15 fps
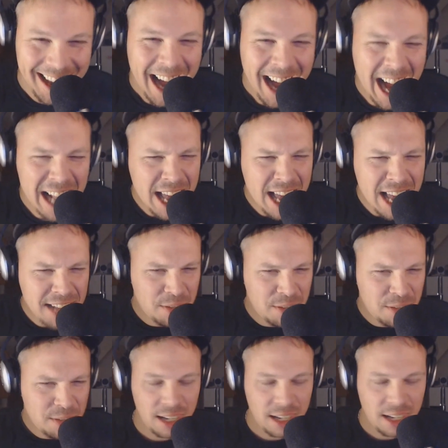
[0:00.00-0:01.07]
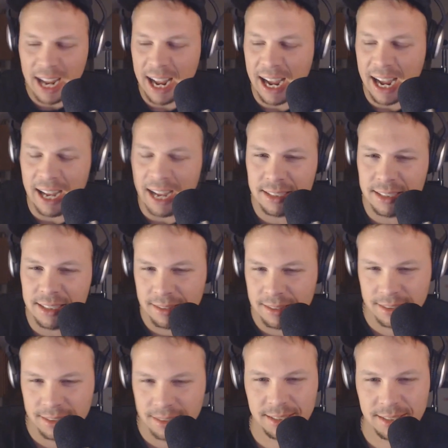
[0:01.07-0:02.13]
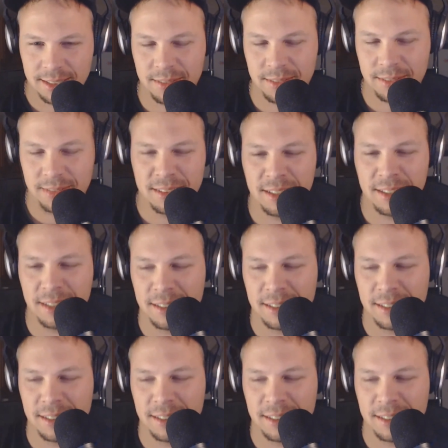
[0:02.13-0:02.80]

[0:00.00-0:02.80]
I like the way I look in a hat, so it's just one of those things.